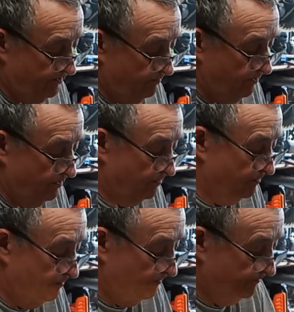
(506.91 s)
you
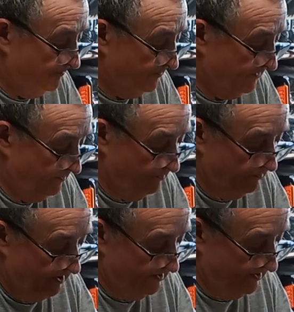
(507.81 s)
will
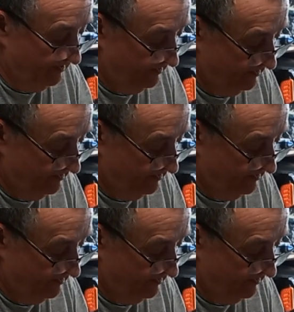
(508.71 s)
get there.